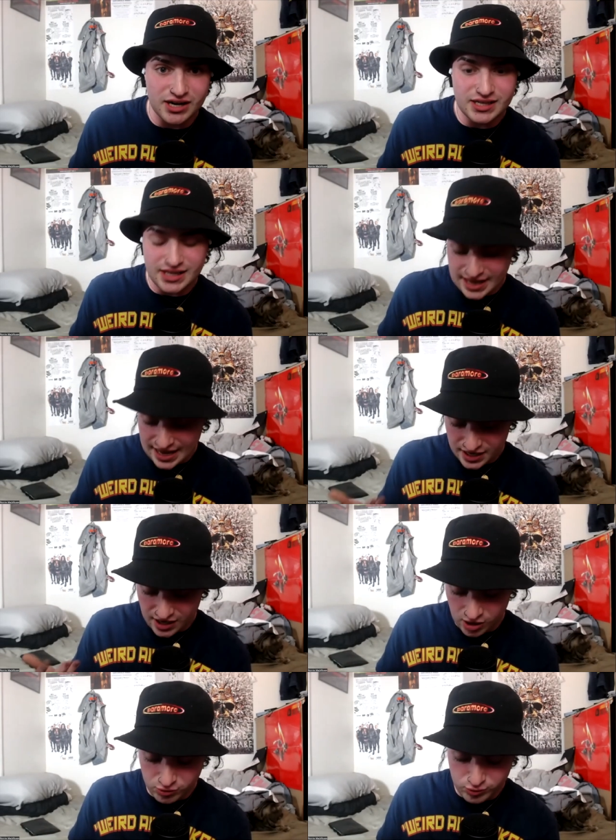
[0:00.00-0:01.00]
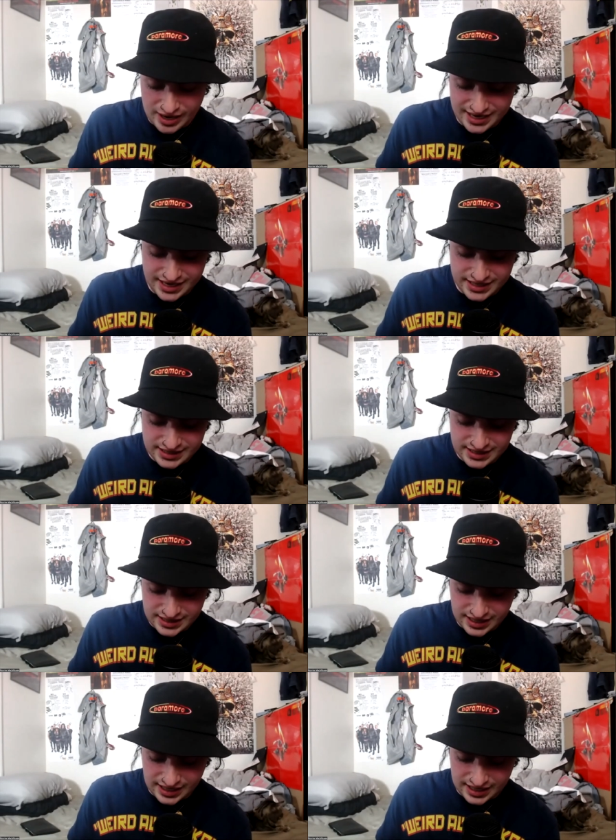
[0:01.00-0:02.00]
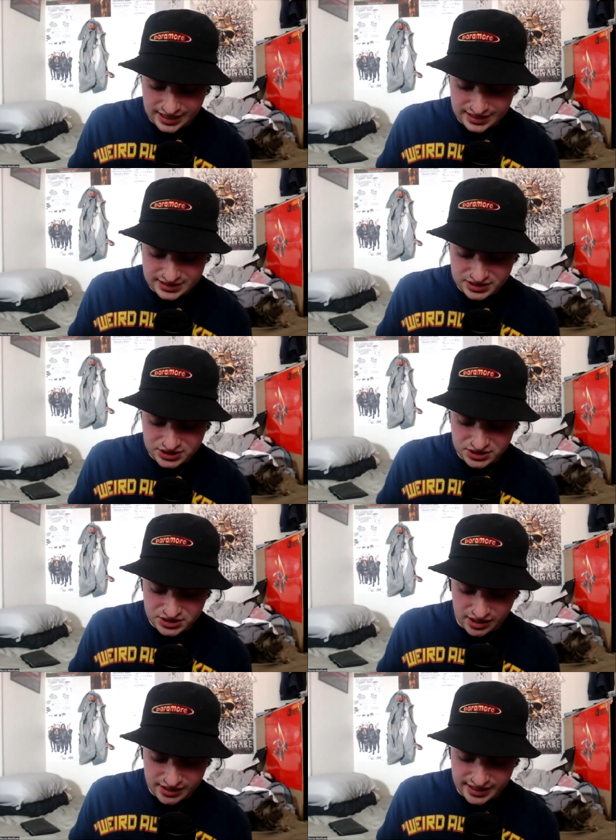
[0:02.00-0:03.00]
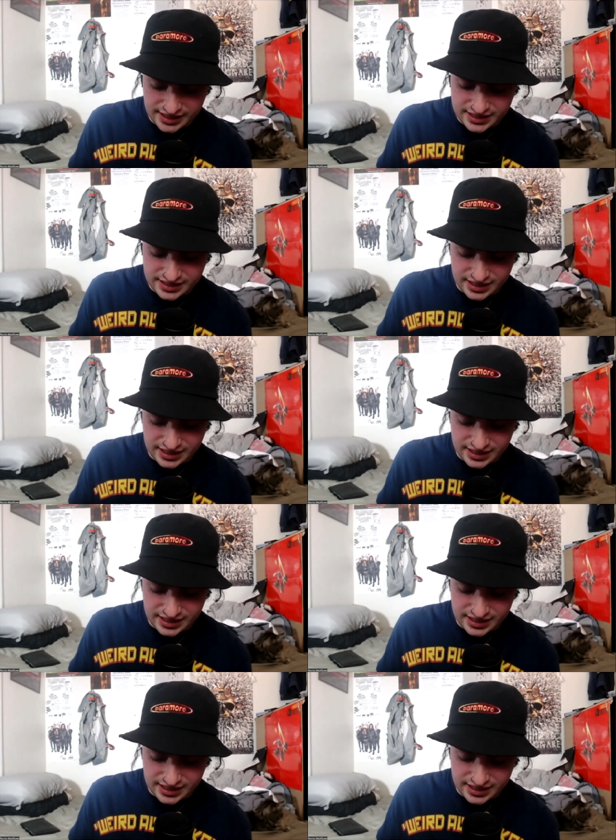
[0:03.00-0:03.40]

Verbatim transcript: He had already uh started